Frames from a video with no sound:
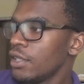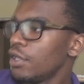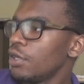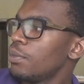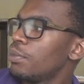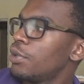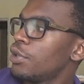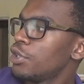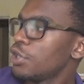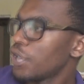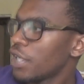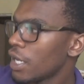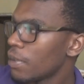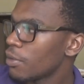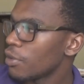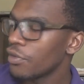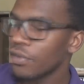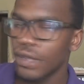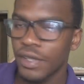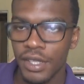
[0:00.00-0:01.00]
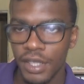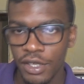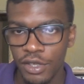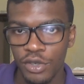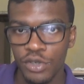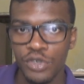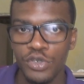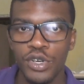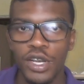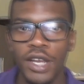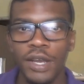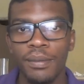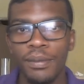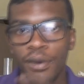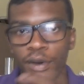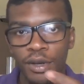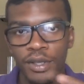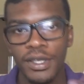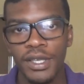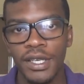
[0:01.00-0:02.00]
you put your camera over there, your
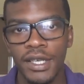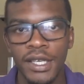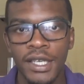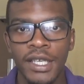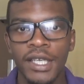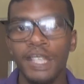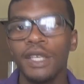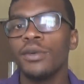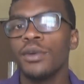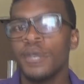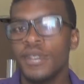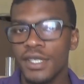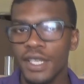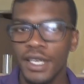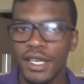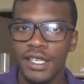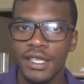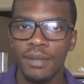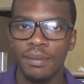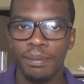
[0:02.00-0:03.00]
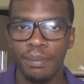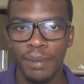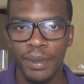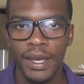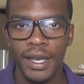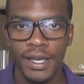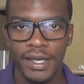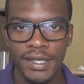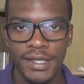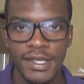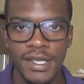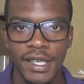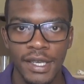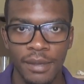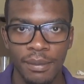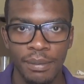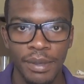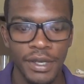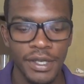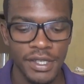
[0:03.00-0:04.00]
tripod, and he was standing at the back
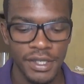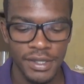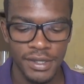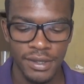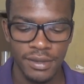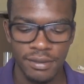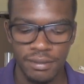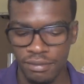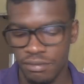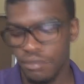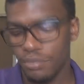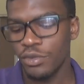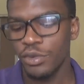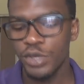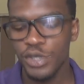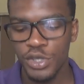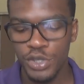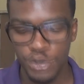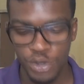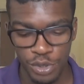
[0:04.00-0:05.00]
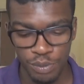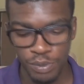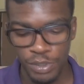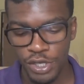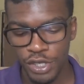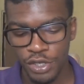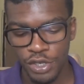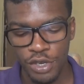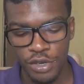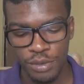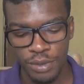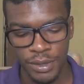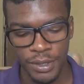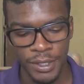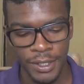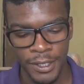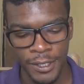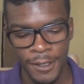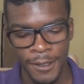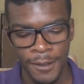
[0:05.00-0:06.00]
taking pictures, which was pretty dope.
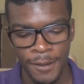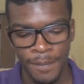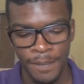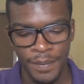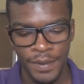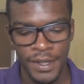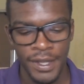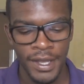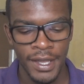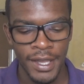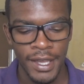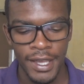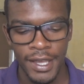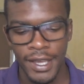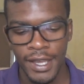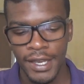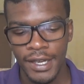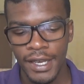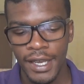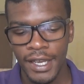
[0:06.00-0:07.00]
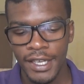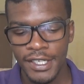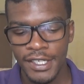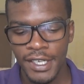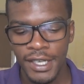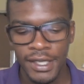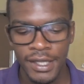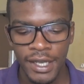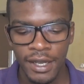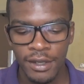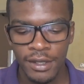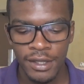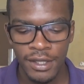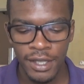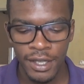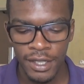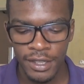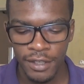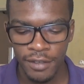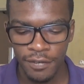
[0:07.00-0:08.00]
And I checked out
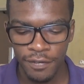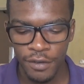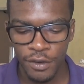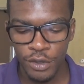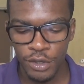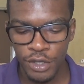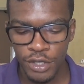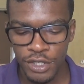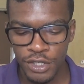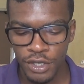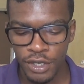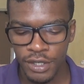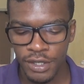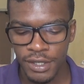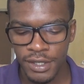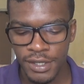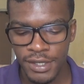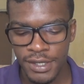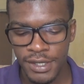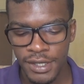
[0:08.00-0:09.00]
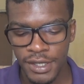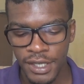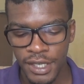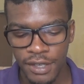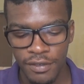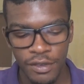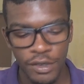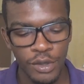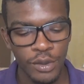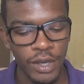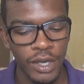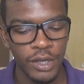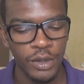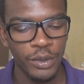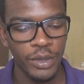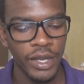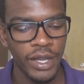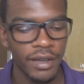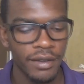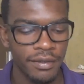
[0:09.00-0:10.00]
the, the focus on this, even though I
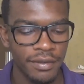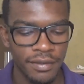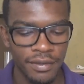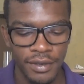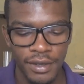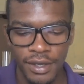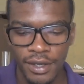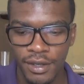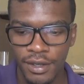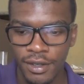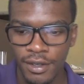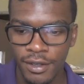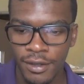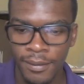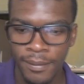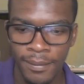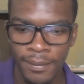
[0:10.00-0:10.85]
don't have, uh,